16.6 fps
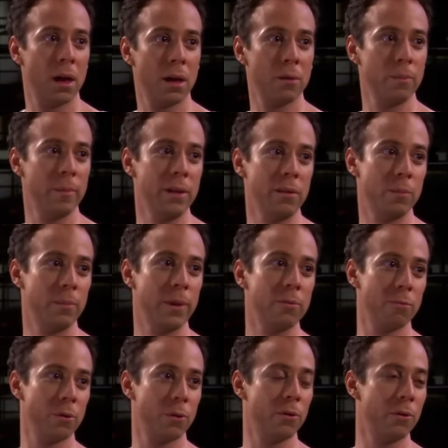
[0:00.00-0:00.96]
I don't mean to
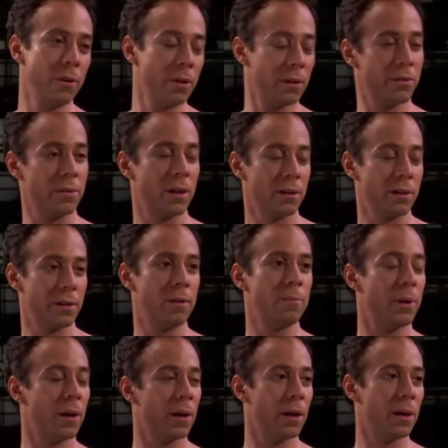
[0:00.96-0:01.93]
be rude,
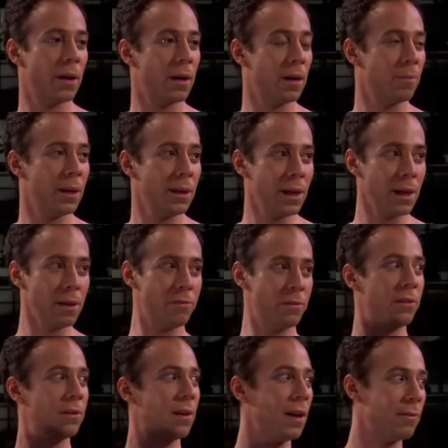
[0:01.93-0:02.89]
Sheldon, but uh, my life
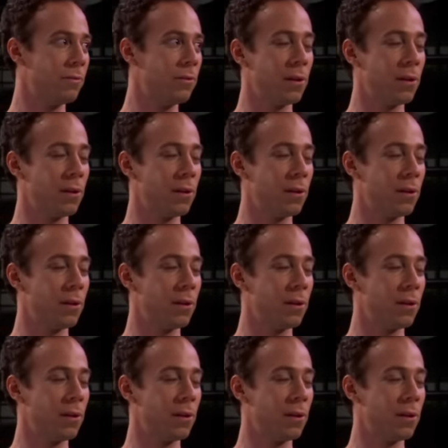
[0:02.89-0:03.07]
is kind of